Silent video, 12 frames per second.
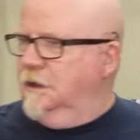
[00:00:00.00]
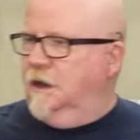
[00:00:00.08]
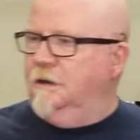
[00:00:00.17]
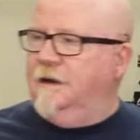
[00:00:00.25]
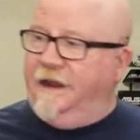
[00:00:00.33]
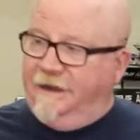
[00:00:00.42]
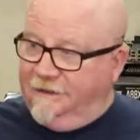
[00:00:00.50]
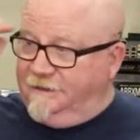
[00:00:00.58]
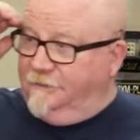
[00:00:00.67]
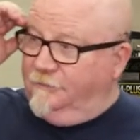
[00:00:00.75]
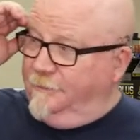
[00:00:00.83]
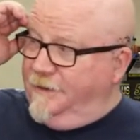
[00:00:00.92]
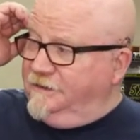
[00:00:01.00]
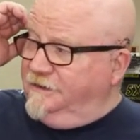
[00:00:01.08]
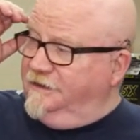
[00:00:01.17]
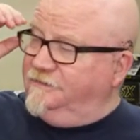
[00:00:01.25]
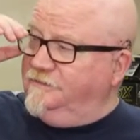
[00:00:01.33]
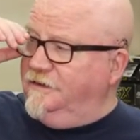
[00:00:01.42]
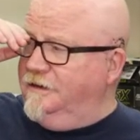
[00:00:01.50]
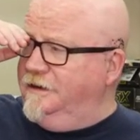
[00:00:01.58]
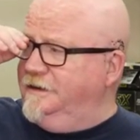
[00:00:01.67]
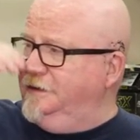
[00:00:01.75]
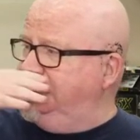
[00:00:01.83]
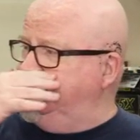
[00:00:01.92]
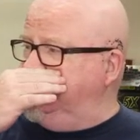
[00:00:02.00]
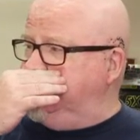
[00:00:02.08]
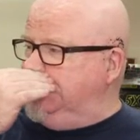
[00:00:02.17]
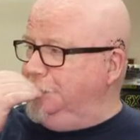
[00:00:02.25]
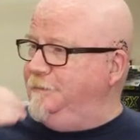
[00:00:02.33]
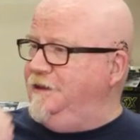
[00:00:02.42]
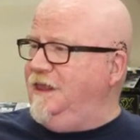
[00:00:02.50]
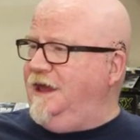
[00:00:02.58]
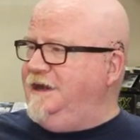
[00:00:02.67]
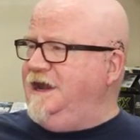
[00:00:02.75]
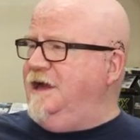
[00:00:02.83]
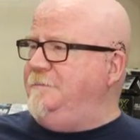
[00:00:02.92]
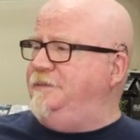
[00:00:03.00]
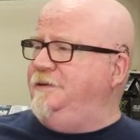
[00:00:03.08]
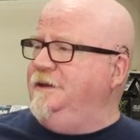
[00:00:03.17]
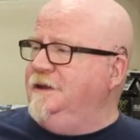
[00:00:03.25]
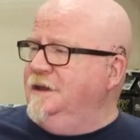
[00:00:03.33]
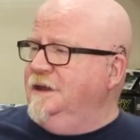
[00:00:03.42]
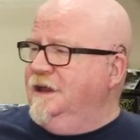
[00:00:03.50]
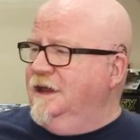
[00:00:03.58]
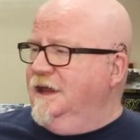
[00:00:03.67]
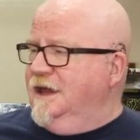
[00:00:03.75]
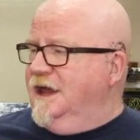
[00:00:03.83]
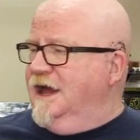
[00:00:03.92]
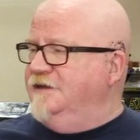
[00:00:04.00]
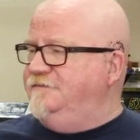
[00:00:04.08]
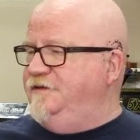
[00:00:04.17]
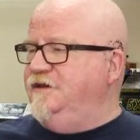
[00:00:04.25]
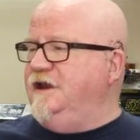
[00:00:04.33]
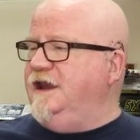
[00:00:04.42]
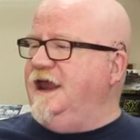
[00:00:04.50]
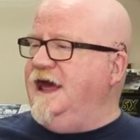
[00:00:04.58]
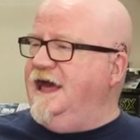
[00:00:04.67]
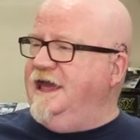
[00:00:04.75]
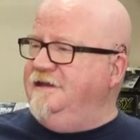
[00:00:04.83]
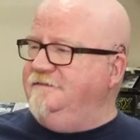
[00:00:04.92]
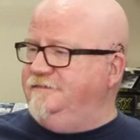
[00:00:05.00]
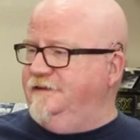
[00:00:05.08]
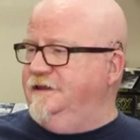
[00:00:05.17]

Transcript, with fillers: All right, I think we're about to get started. It's should it be lighting up? I feel alive.